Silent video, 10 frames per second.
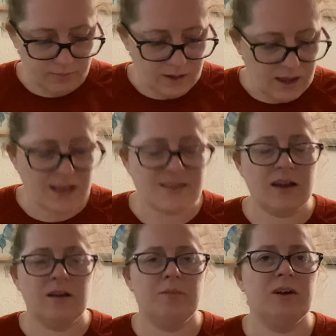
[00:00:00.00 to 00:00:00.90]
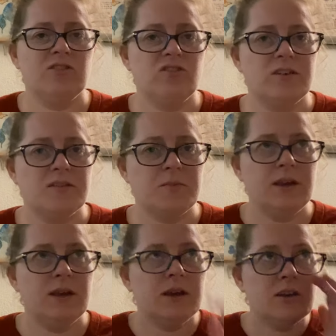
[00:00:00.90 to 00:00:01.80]
Like, I sent her pictures.
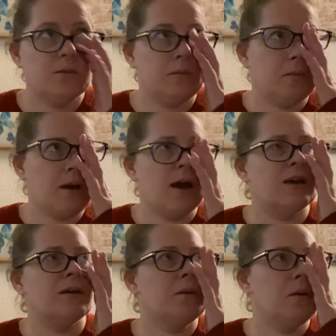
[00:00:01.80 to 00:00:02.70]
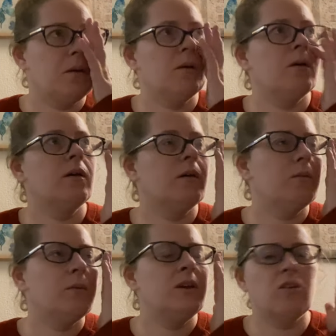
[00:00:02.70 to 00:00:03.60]
We
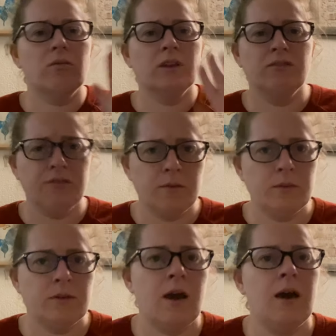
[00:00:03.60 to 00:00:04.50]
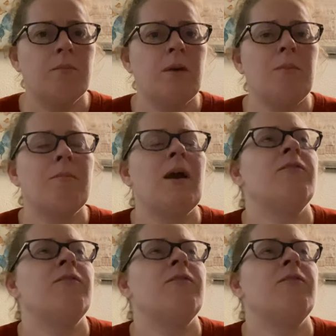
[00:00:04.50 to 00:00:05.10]
don't live, my